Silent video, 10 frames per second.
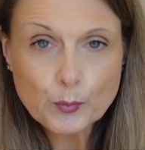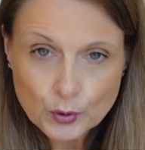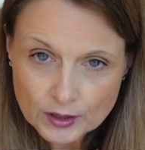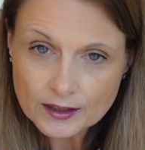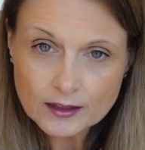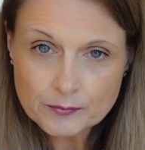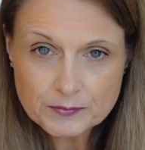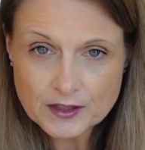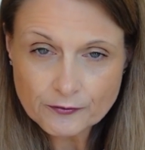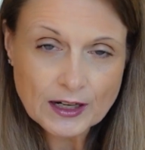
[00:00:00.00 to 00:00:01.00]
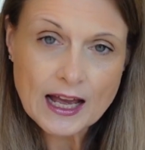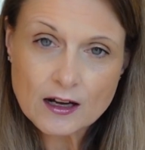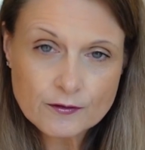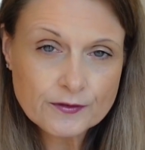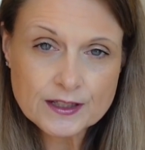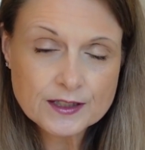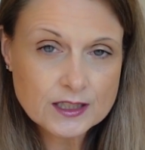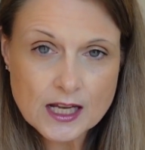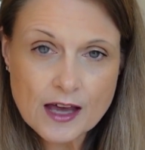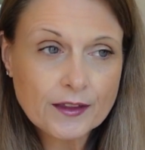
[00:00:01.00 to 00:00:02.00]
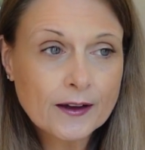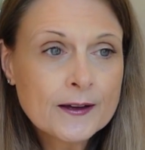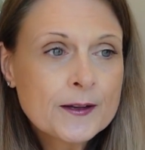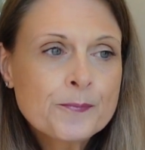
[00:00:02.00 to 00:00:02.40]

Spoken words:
putting different outfits together.